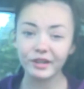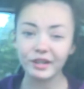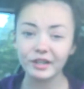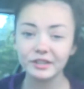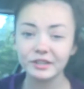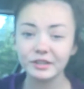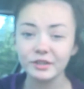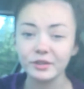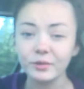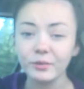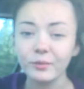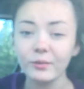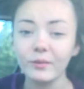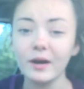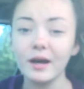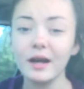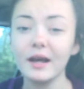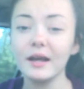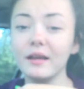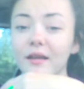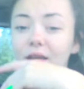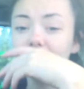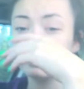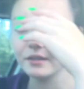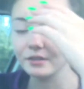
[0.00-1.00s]
vlogged in a
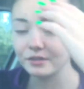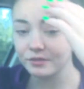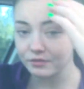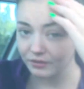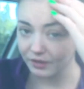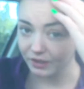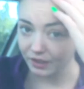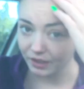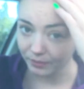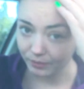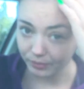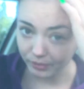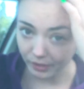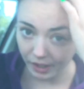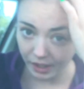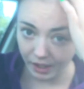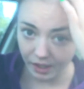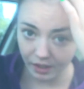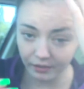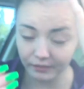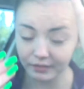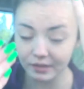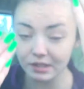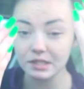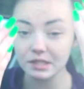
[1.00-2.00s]
while. It's really bright out.